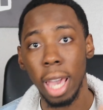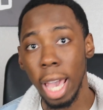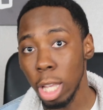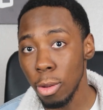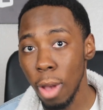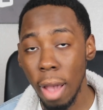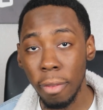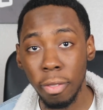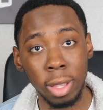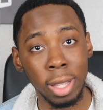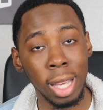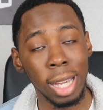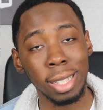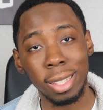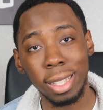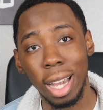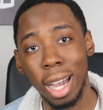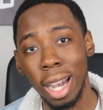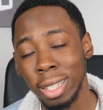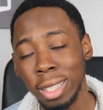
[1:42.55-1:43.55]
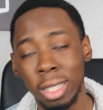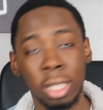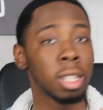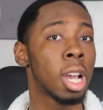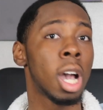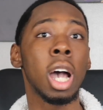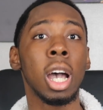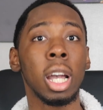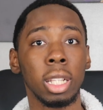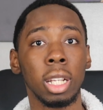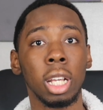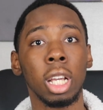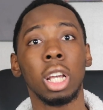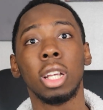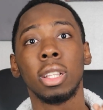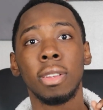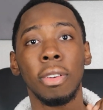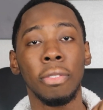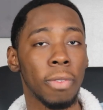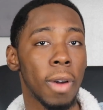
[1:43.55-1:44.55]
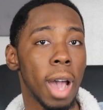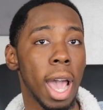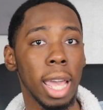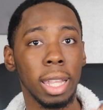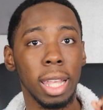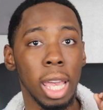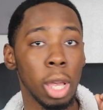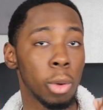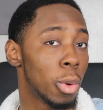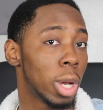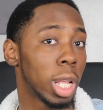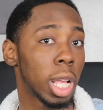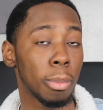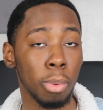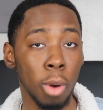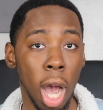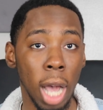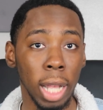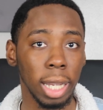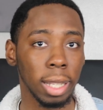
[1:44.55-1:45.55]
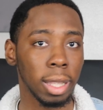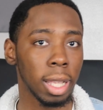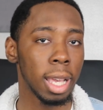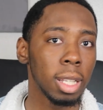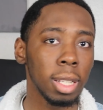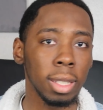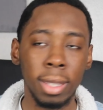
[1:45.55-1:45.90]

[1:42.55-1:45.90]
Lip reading: And you have to test a ton to find a winning product.